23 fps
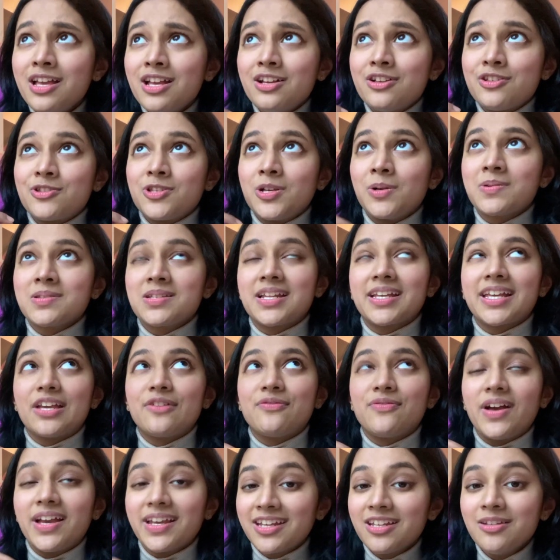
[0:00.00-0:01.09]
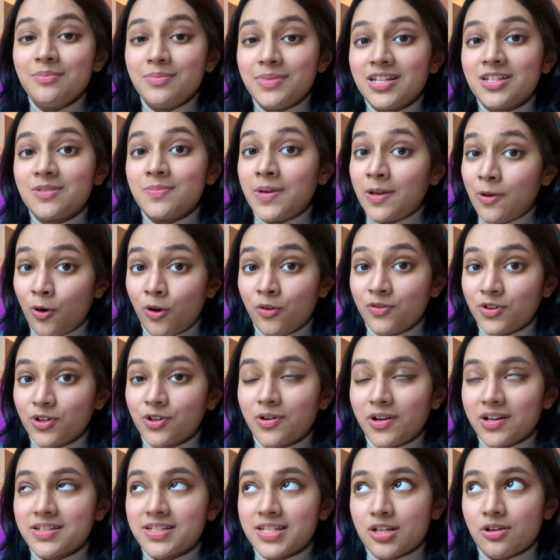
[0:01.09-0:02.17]
So I was like, if I can meet my offer
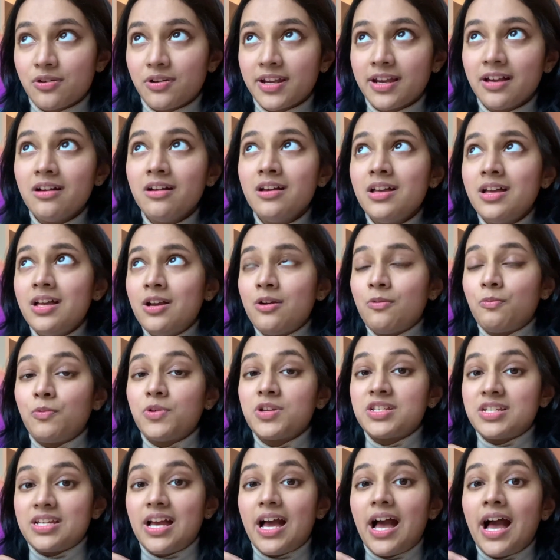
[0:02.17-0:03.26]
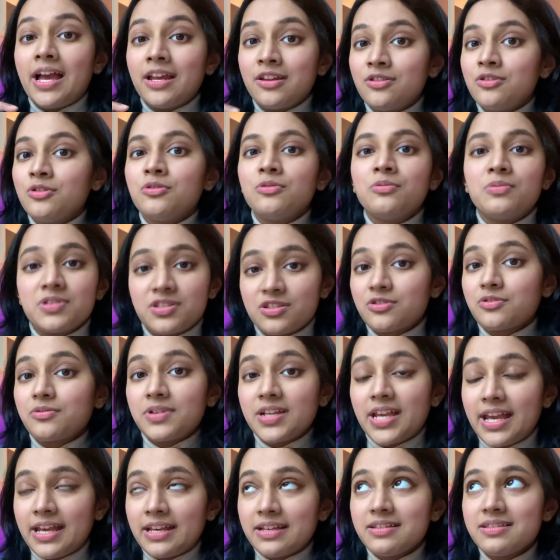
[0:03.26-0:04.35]
criteria, which I know was
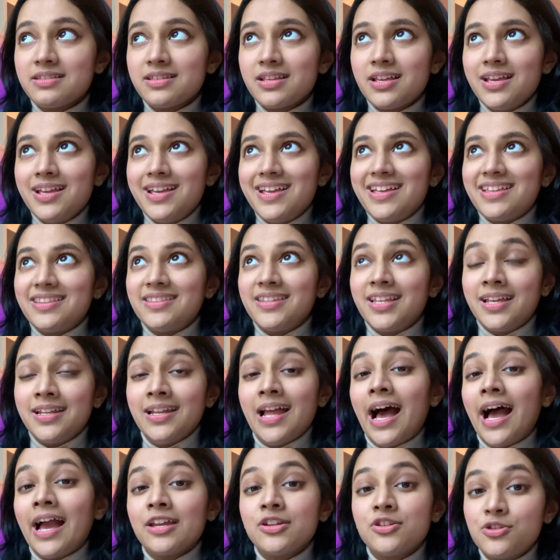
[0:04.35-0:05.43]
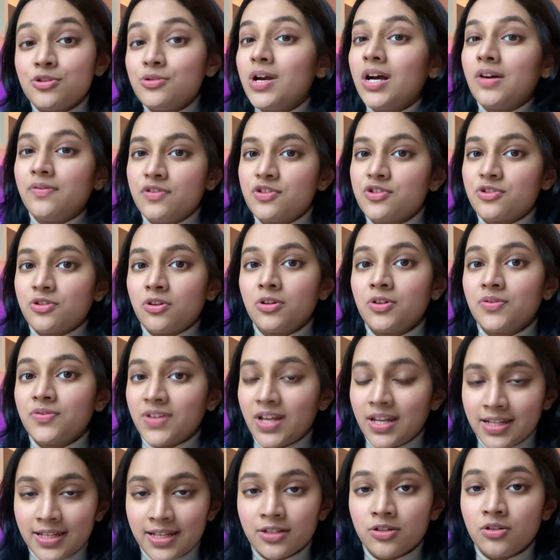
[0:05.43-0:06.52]
3 A's, then I do have a shot of
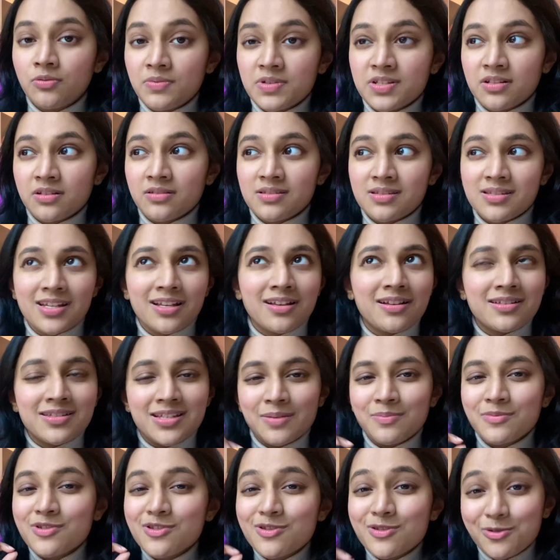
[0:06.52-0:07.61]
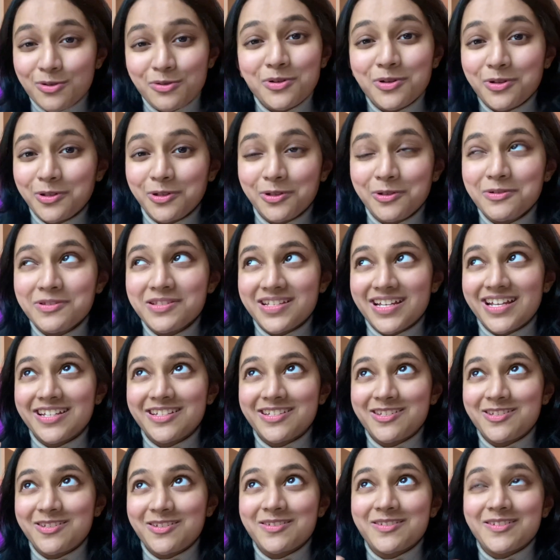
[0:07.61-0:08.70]
getting in on results day because I'm so close.
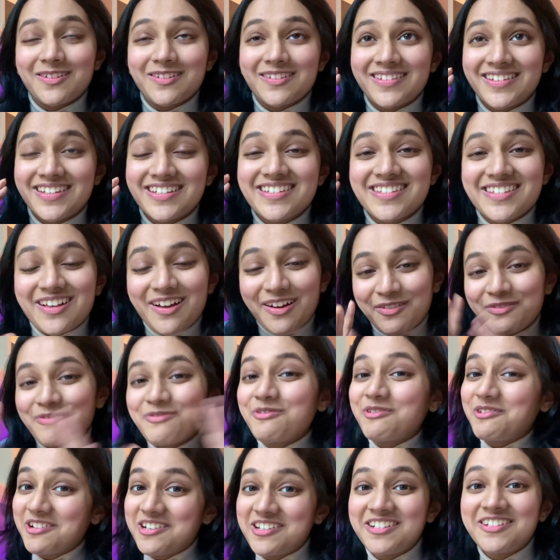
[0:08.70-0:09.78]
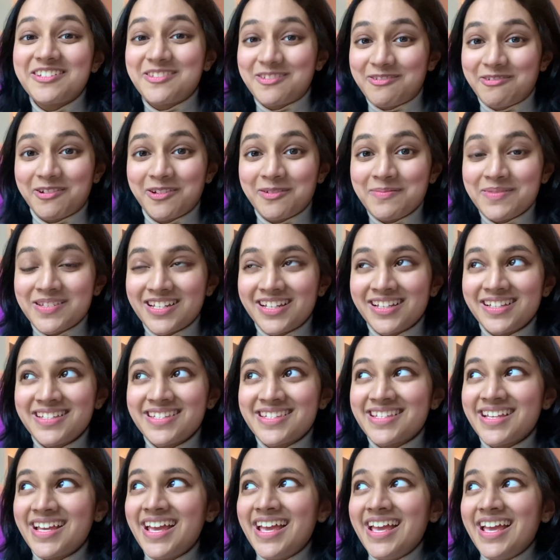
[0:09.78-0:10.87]
It's just this unfortunate
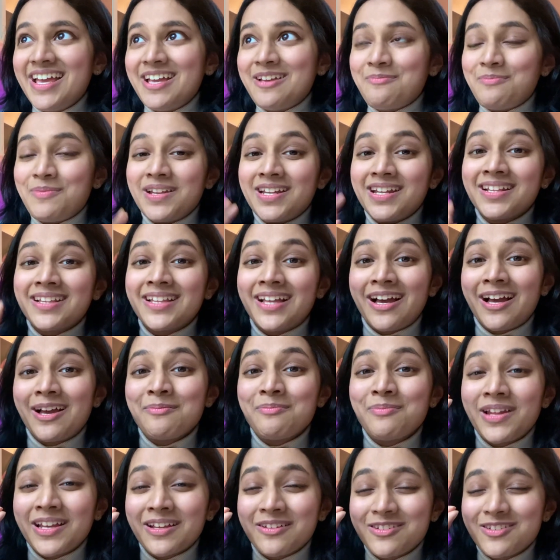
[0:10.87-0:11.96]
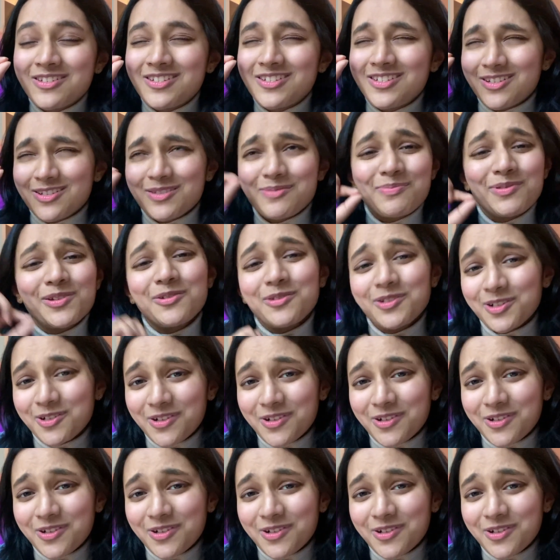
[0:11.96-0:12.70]
circumstance, meaning that I'm like just below the